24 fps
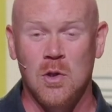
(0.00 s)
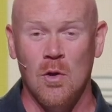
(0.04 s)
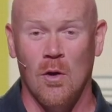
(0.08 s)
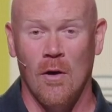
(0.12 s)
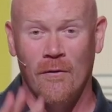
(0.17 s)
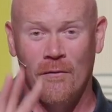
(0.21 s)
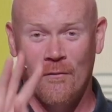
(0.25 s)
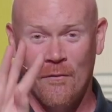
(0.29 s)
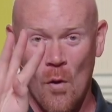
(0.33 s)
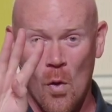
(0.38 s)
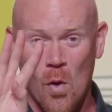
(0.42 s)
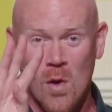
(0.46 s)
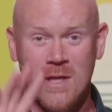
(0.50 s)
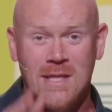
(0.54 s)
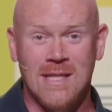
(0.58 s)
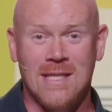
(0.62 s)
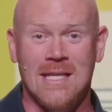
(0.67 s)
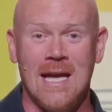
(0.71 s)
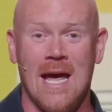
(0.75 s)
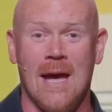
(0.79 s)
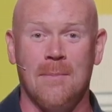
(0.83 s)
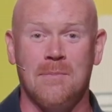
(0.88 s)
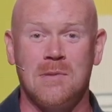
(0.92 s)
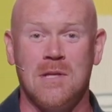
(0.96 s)
There are four
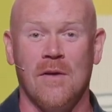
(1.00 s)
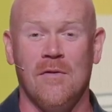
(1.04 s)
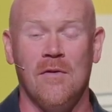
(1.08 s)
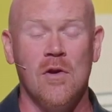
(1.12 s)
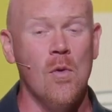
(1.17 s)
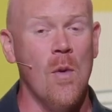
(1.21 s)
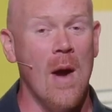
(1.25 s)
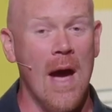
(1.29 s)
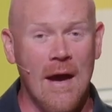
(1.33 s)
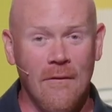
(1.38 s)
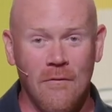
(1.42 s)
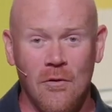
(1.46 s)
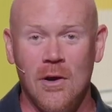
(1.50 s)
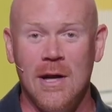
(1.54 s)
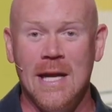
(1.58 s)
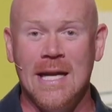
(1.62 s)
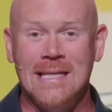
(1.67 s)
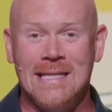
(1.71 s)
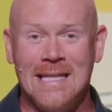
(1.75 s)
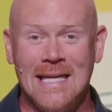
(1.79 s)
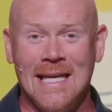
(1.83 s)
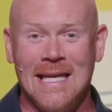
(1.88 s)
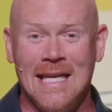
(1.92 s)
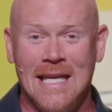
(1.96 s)
steps if you ever
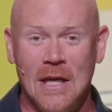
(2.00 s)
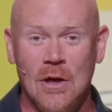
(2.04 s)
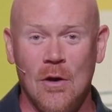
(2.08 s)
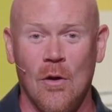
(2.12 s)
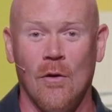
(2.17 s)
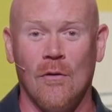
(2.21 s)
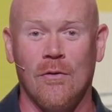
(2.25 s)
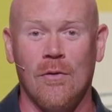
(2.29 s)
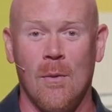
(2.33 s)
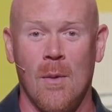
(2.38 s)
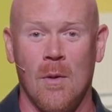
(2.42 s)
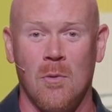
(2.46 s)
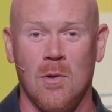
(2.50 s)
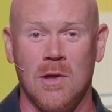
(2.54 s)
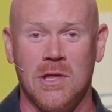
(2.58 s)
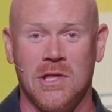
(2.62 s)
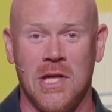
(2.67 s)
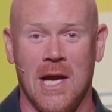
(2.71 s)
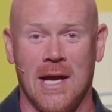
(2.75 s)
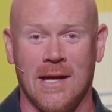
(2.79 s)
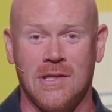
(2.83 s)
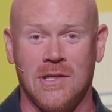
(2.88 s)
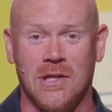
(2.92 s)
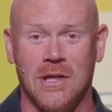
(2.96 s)
need to heal from a
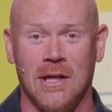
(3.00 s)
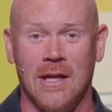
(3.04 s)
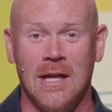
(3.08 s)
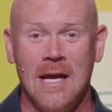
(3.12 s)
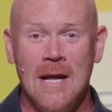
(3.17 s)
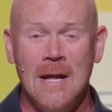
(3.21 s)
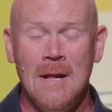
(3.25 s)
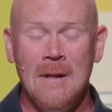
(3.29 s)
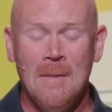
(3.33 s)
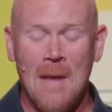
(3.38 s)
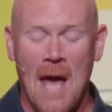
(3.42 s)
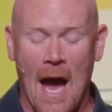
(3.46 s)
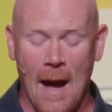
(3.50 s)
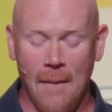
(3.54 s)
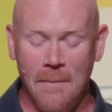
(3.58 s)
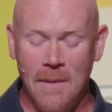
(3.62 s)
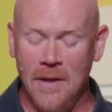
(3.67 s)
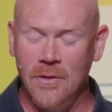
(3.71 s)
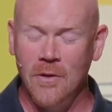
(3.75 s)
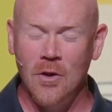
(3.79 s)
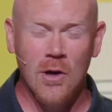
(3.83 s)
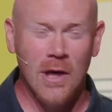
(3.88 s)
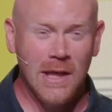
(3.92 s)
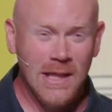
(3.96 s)
rejection. Um,
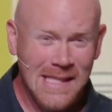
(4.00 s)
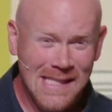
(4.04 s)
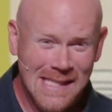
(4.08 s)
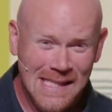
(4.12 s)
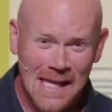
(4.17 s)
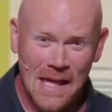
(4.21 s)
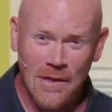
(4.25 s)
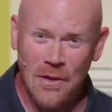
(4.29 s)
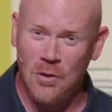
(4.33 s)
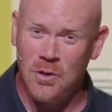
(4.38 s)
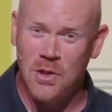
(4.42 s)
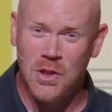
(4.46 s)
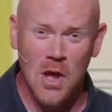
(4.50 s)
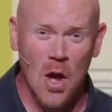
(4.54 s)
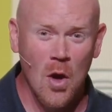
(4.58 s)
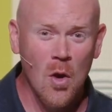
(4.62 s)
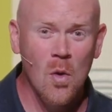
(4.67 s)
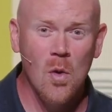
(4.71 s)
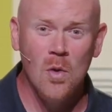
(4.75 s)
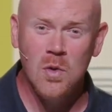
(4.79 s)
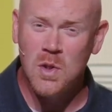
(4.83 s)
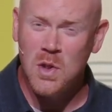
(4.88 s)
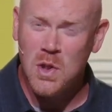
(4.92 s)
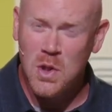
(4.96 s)
and they're, in, they're
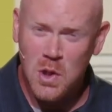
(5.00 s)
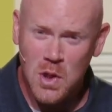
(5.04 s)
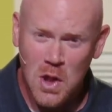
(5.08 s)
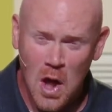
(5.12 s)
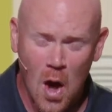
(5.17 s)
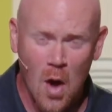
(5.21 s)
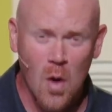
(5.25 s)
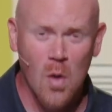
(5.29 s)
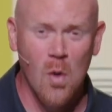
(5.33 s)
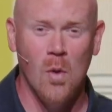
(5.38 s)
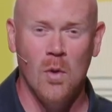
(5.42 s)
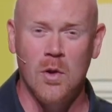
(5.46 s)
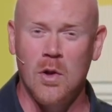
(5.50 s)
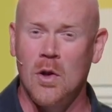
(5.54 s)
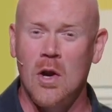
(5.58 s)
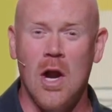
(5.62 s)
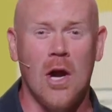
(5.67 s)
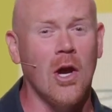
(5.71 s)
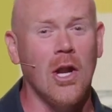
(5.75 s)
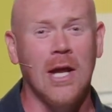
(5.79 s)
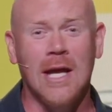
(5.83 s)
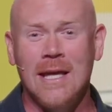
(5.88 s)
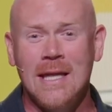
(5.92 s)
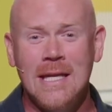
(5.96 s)
so, so, you're
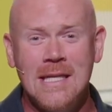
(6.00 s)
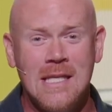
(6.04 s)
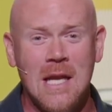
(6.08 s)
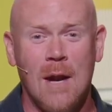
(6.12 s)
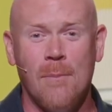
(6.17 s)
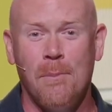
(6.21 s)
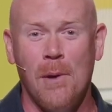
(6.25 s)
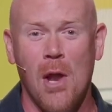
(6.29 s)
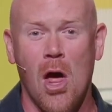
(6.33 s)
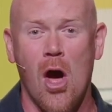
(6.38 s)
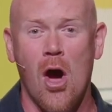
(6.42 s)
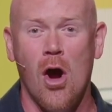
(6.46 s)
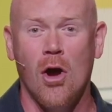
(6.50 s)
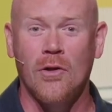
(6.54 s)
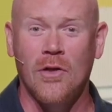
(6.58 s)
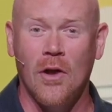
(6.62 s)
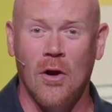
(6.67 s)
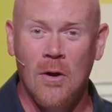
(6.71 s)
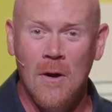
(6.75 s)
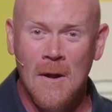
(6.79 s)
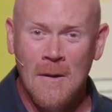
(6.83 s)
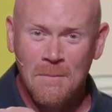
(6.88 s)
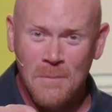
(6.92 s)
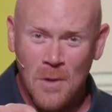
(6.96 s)
not going to get these in a blog.
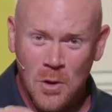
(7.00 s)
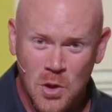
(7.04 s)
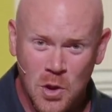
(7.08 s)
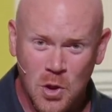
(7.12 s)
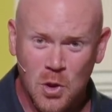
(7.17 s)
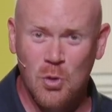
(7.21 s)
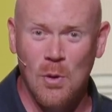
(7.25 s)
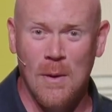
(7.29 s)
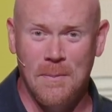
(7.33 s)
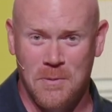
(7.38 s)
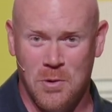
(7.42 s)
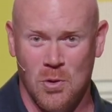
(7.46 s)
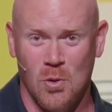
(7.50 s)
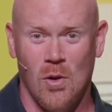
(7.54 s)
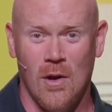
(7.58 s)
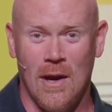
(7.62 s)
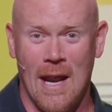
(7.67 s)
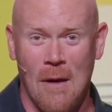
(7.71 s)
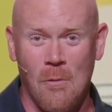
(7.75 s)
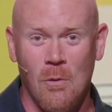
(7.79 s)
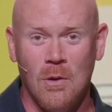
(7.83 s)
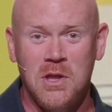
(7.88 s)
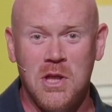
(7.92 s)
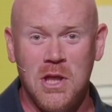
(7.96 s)
They're, they're scriptural.
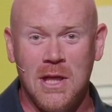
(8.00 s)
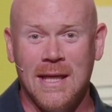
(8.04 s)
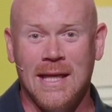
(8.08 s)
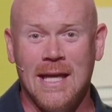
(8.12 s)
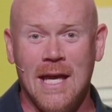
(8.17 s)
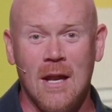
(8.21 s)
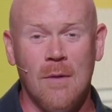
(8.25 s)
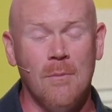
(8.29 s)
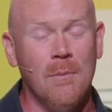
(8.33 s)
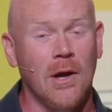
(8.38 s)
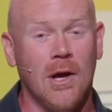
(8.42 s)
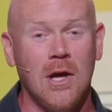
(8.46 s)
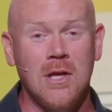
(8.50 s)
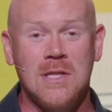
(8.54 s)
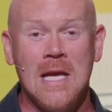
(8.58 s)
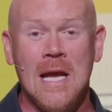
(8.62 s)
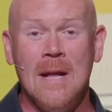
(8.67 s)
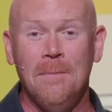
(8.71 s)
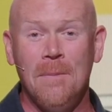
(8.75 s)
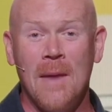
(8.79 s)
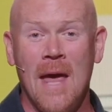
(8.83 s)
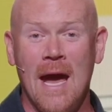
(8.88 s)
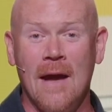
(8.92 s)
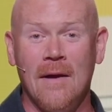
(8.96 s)
And I want you to get them because
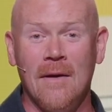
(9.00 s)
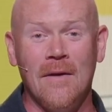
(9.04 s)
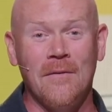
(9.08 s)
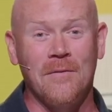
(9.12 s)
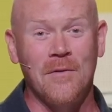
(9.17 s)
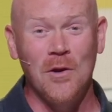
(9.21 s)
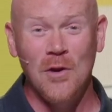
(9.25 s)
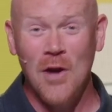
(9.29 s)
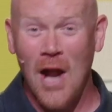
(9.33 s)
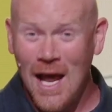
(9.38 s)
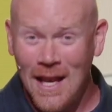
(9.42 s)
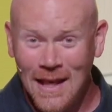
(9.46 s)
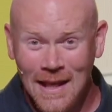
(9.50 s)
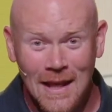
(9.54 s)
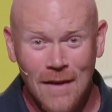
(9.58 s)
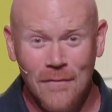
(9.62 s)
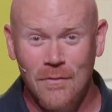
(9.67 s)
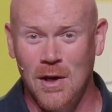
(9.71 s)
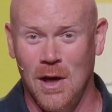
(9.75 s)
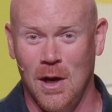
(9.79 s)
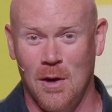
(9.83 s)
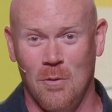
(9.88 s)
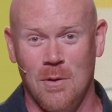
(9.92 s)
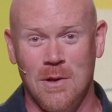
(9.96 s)
if you're not
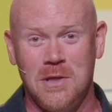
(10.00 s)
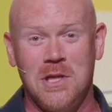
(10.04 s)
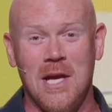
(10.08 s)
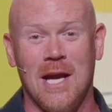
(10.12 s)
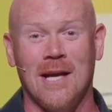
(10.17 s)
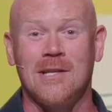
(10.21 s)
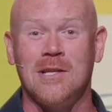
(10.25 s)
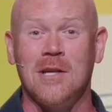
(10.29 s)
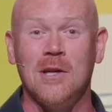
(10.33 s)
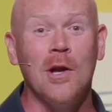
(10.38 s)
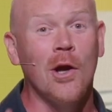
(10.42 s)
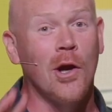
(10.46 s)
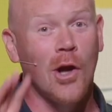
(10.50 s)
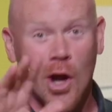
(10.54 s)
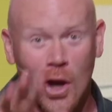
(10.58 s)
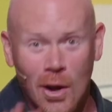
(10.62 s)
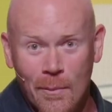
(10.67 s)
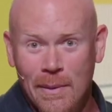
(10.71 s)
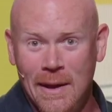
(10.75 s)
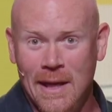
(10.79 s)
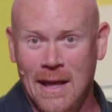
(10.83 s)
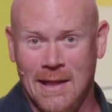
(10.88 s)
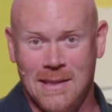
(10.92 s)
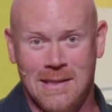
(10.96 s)
living in a rejection, you're going to
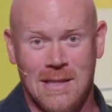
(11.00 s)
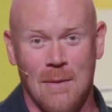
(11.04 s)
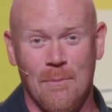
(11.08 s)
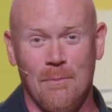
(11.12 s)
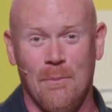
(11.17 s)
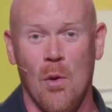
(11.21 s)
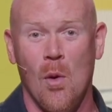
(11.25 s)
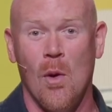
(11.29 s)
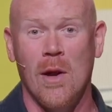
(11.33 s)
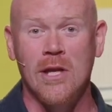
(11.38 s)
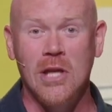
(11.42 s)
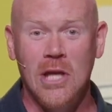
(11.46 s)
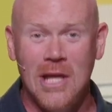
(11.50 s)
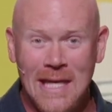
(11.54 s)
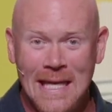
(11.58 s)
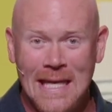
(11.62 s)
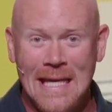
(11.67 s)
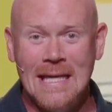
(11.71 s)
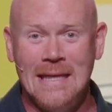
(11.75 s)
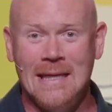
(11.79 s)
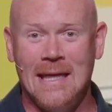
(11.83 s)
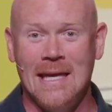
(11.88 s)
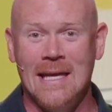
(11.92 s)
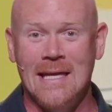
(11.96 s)
be at some point. You
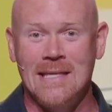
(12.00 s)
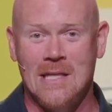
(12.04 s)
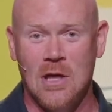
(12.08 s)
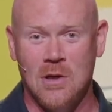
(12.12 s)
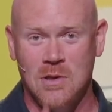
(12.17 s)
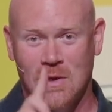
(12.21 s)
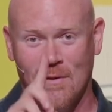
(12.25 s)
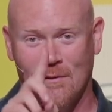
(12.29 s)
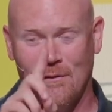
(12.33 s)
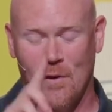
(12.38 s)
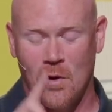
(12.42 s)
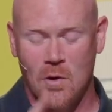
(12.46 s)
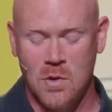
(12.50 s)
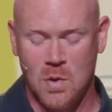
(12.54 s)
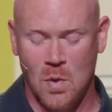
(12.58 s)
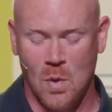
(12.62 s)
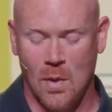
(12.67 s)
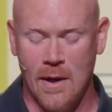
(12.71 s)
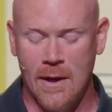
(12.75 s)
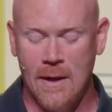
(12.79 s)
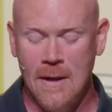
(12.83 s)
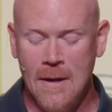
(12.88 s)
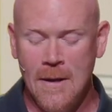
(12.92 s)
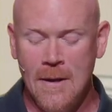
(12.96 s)
need these. Here's the first
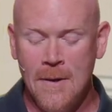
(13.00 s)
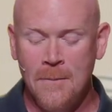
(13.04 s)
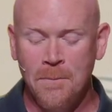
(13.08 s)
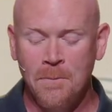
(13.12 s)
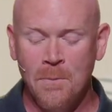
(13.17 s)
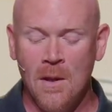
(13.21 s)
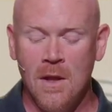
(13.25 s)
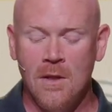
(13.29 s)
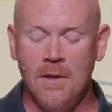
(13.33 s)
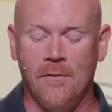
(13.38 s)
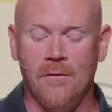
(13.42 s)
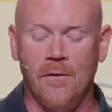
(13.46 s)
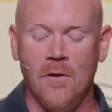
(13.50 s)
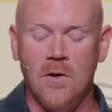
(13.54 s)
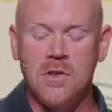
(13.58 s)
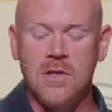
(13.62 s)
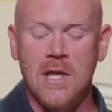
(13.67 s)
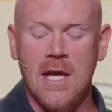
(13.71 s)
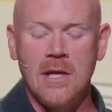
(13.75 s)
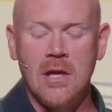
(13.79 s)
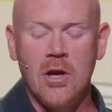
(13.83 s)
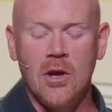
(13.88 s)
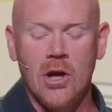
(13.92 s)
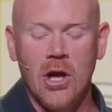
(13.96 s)
one. The first
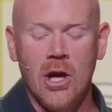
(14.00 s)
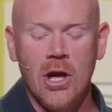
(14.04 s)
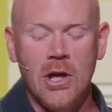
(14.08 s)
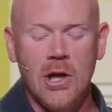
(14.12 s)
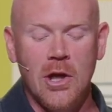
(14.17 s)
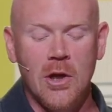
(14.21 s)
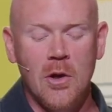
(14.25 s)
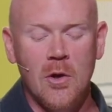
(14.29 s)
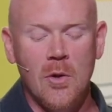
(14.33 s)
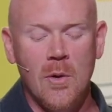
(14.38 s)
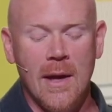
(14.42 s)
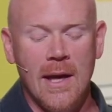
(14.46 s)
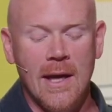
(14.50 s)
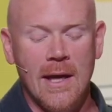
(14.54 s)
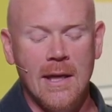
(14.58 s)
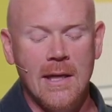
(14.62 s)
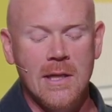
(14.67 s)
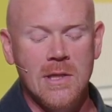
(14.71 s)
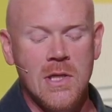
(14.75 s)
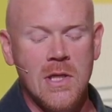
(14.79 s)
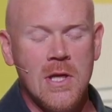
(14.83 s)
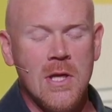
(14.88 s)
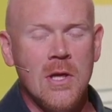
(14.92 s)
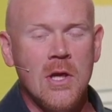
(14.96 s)
thing you're going to do
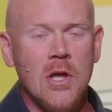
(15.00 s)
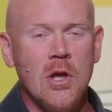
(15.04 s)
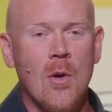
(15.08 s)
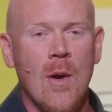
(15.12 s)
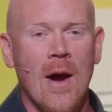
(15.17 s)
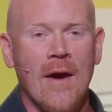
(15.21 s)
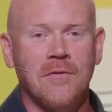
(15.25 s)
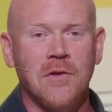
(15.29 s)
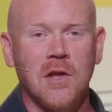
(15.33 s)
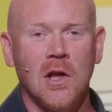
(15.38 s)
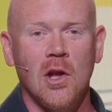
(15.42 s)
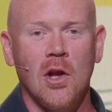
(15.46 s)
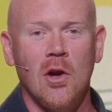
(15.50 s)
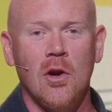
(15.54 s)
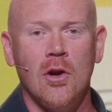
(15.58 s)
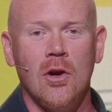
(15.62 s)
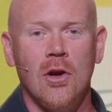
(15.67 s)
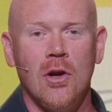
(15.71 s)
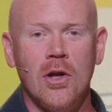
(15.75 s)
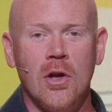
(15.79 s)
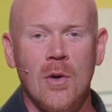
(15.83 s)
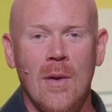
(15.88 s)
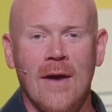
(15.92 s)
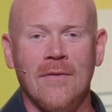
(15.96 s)
is you have to
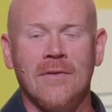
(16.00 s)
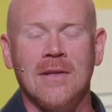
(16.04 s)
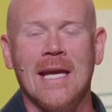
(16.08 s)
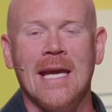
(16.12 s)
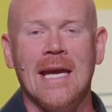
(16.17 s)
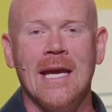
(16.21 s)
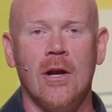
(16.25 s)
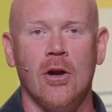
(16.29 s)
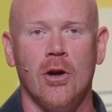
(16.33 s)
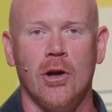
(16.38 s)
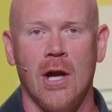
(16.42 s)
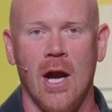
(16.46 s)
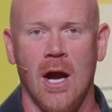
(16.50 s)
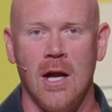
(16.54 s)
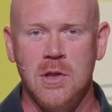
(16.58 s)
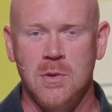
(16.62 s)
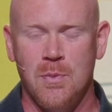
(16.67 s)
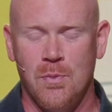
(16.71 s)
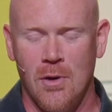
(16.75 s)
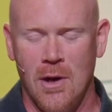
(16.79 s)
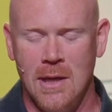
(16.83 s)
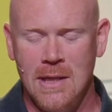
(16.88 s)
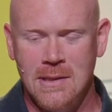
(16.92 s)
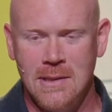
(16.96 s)
learn, you have to enter God's
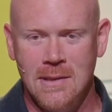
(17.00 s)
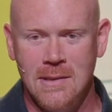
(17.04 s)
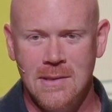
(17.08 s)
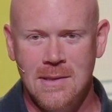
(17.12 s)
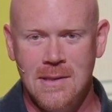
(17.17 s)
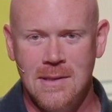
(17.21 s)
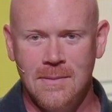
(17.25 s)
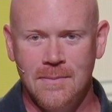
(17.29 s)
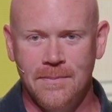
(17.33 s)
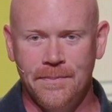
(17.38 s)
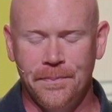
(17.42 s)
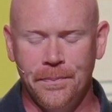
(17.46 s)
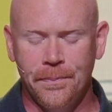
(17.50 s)
presence.